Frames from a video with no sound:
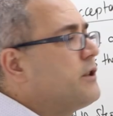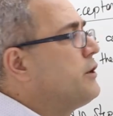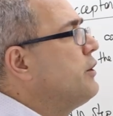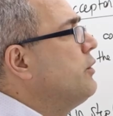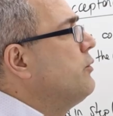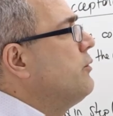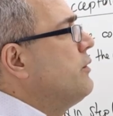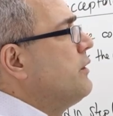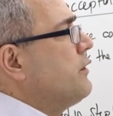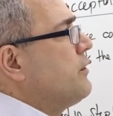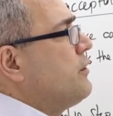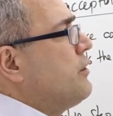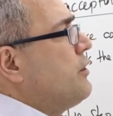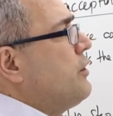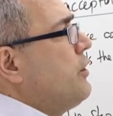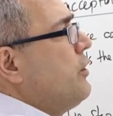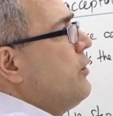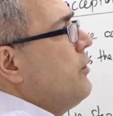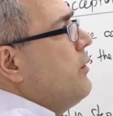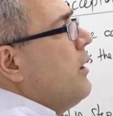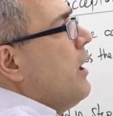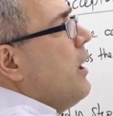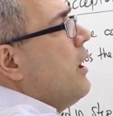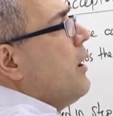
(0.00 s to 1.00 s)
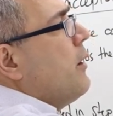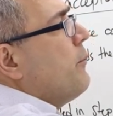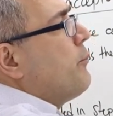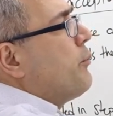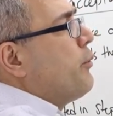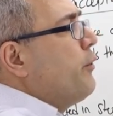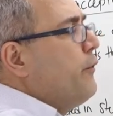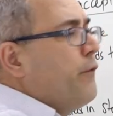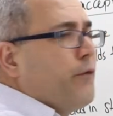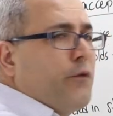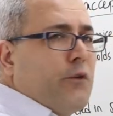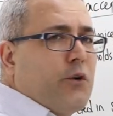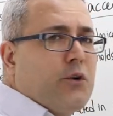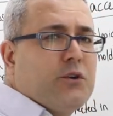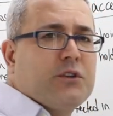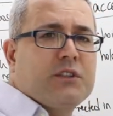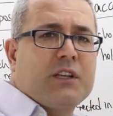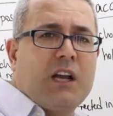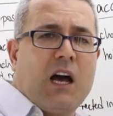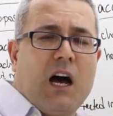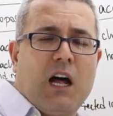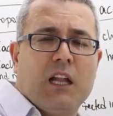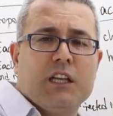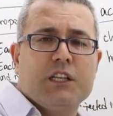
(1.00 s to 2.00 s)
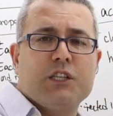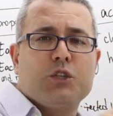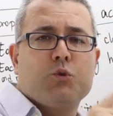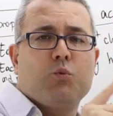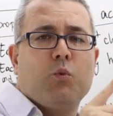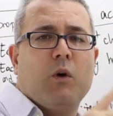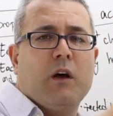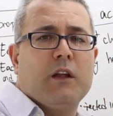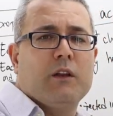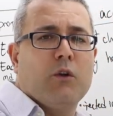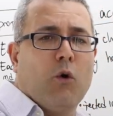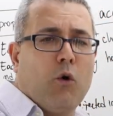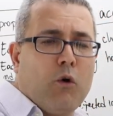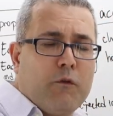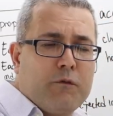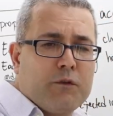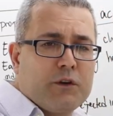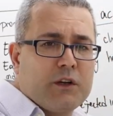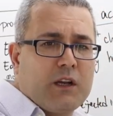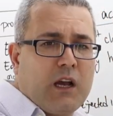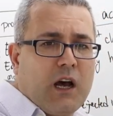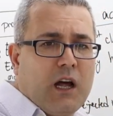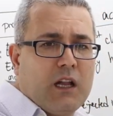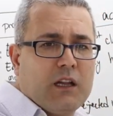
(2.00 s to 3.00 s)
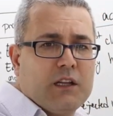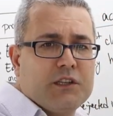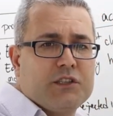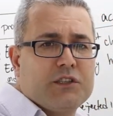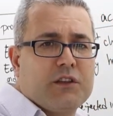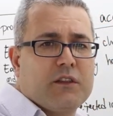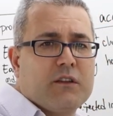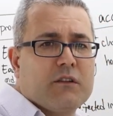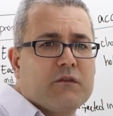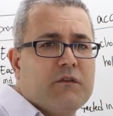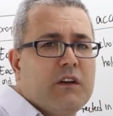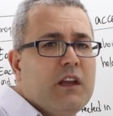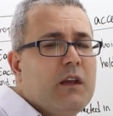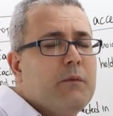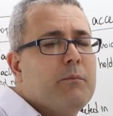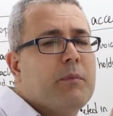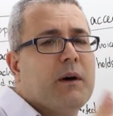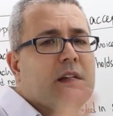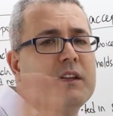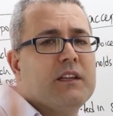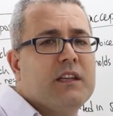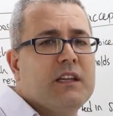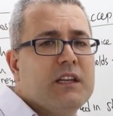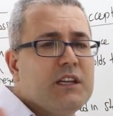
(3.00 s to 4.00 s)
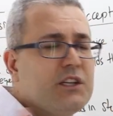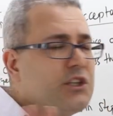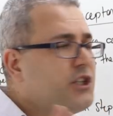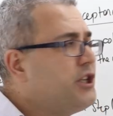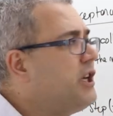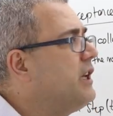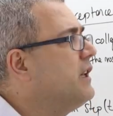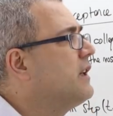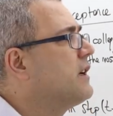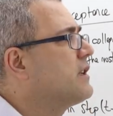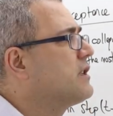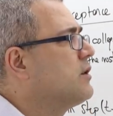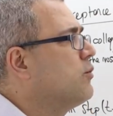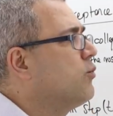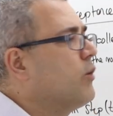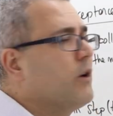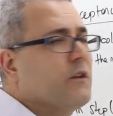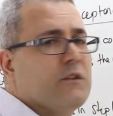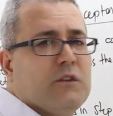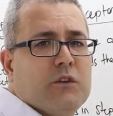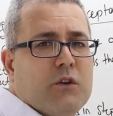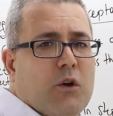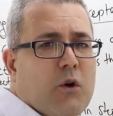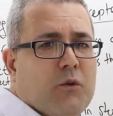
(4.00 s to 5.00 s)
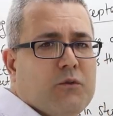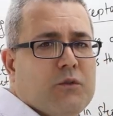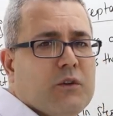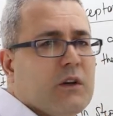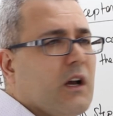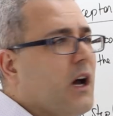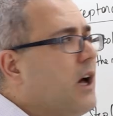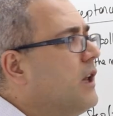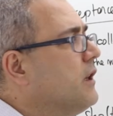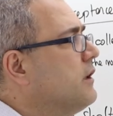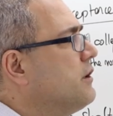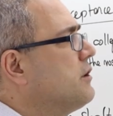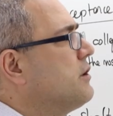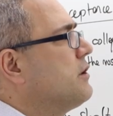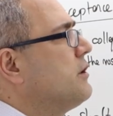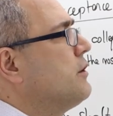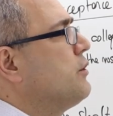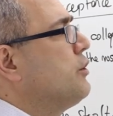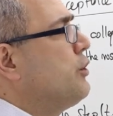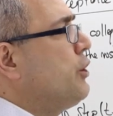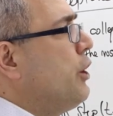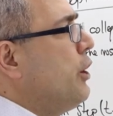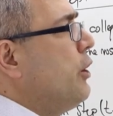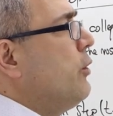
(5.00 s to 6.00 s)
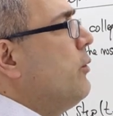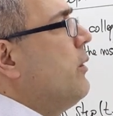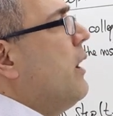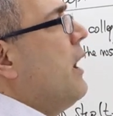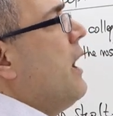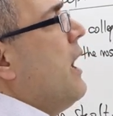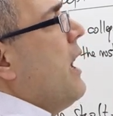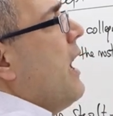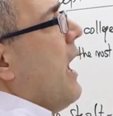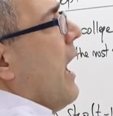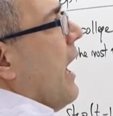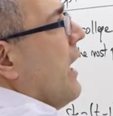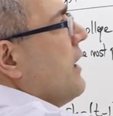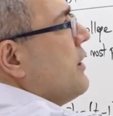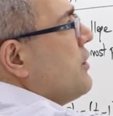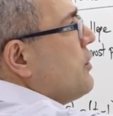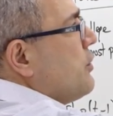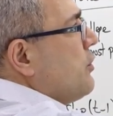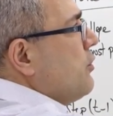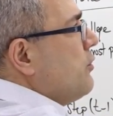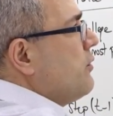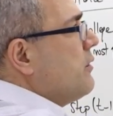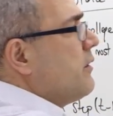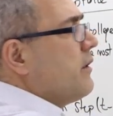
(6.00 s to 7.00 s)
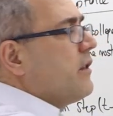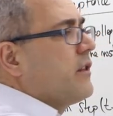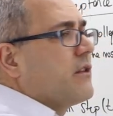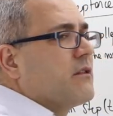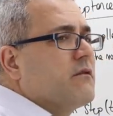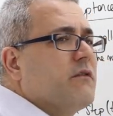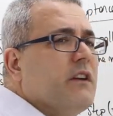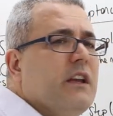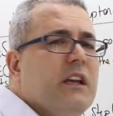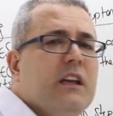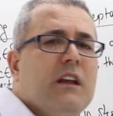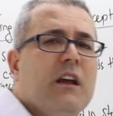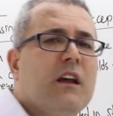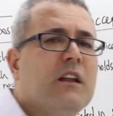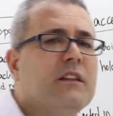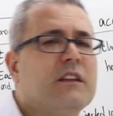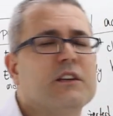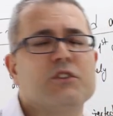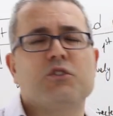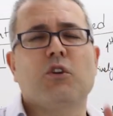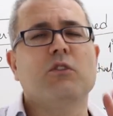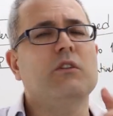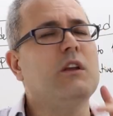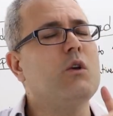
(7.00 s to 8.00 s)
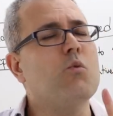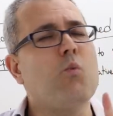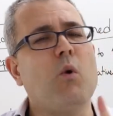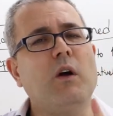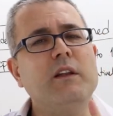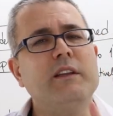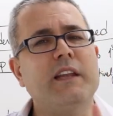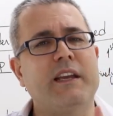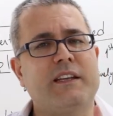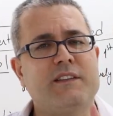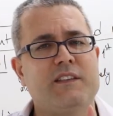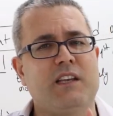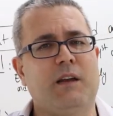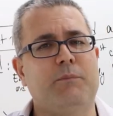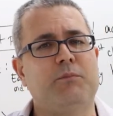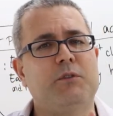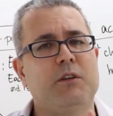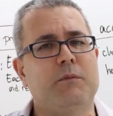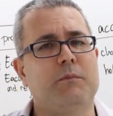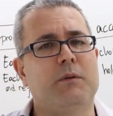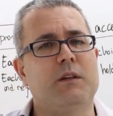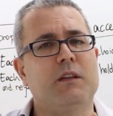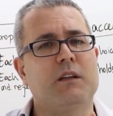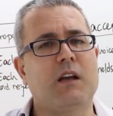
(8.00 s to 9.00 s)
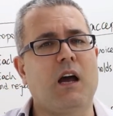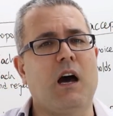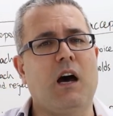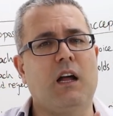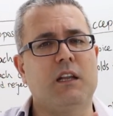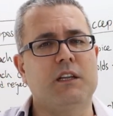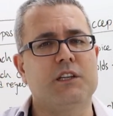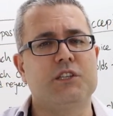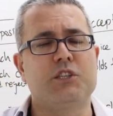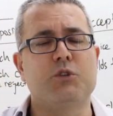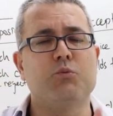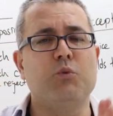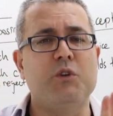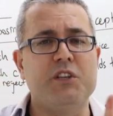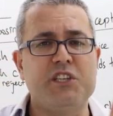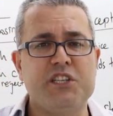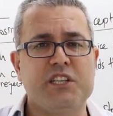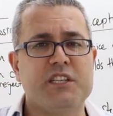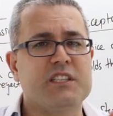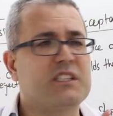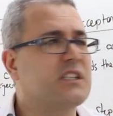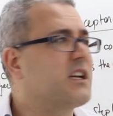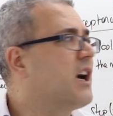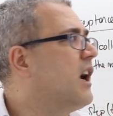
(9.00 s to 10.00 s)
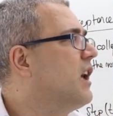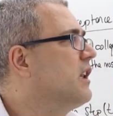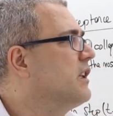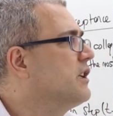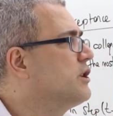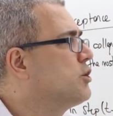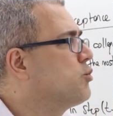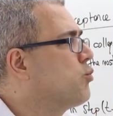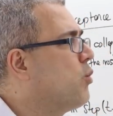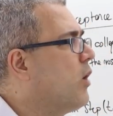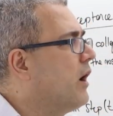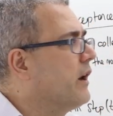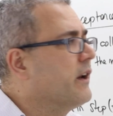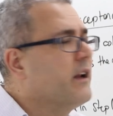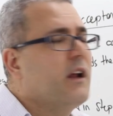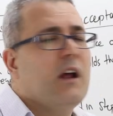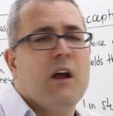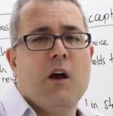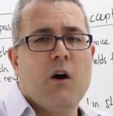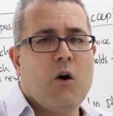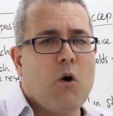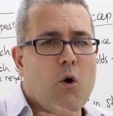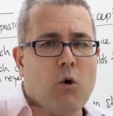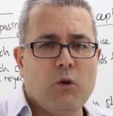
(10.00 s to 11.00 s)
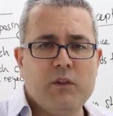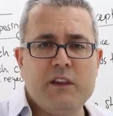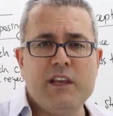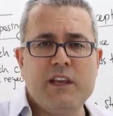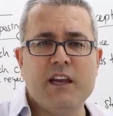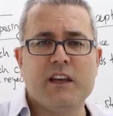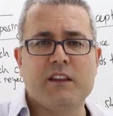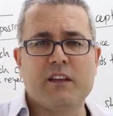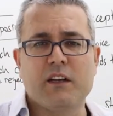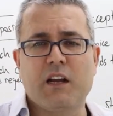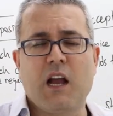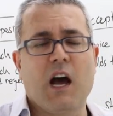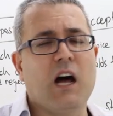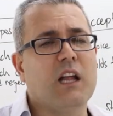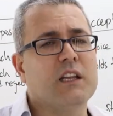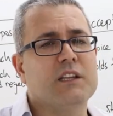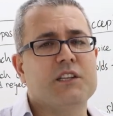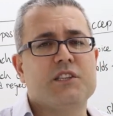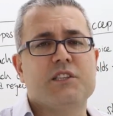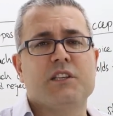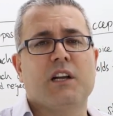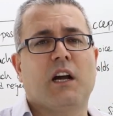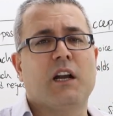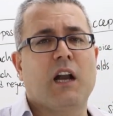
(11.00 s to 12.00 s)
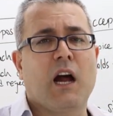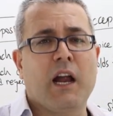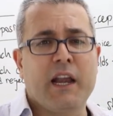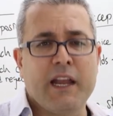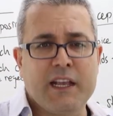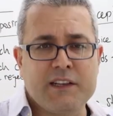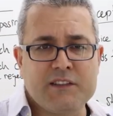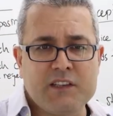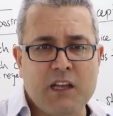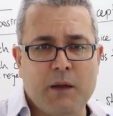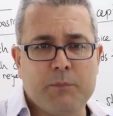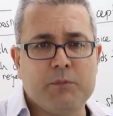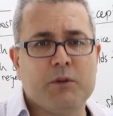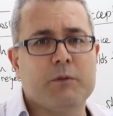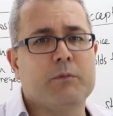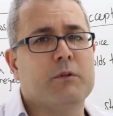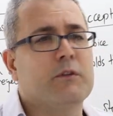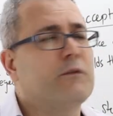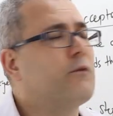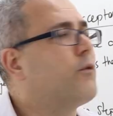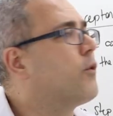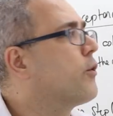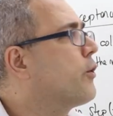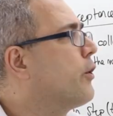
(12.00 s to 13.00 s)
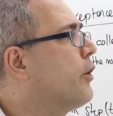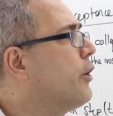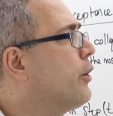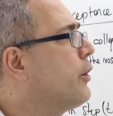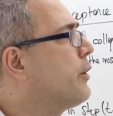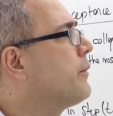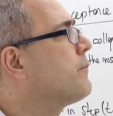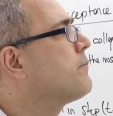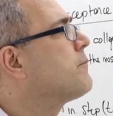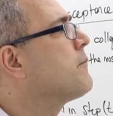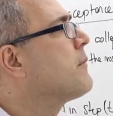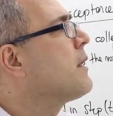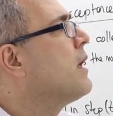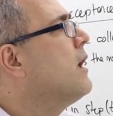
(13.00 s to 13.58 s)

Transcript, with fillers: student two prefers college one over college three, but she doesn't want to go to college two. And student three, there's only one acceptable college, which is college one. All the other colleges are unacceptable for her.